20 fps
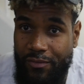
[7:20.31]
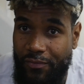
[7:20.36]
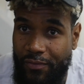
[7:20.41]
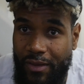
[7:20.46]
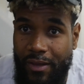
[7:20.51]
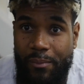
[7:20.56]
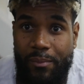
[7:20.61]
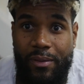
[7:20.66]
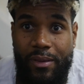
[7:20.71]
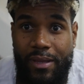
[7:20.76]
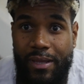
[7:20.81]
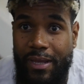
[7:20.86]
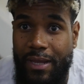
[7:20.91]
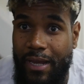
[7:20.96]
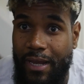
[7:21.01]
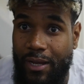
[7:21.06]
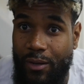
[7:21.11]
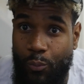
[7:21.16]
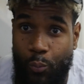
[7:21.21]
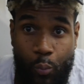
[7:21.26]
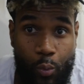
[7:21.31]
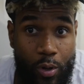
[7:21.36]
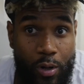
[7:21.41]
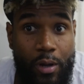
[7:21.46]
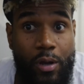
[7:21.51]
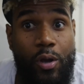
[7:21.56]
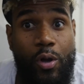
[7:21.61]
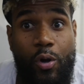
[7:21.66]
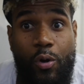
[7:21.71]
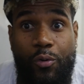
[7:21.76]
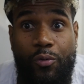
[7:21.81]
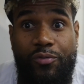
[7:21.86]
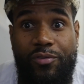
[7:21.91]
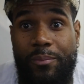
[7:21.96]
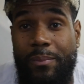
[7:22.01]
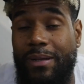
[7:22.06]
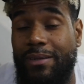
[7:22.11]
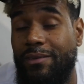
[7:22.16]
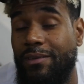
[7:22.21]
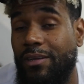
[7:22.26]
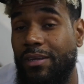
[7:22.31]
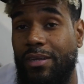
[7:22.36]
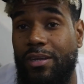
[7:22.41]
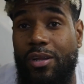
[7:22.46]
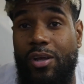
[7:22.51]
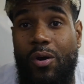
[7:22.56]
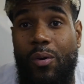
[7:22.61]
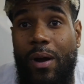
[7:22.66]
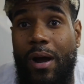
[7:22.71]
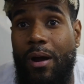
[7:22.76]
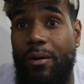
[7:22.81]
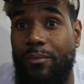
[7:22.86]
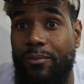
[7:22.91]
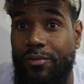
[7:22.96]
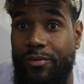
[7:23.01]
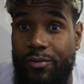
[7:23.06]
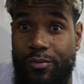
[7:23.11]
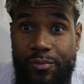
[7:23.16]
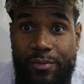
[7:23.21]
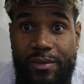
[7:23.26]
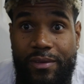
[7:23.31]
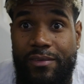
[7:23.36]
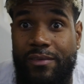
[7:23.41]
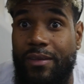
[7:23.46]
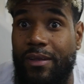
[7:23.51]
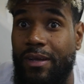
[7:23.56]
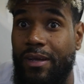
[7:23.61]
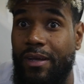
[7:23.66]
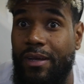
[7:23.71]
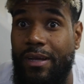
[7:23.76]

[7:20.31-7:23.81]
family, and work goes. I'm not telling you to go out and do this.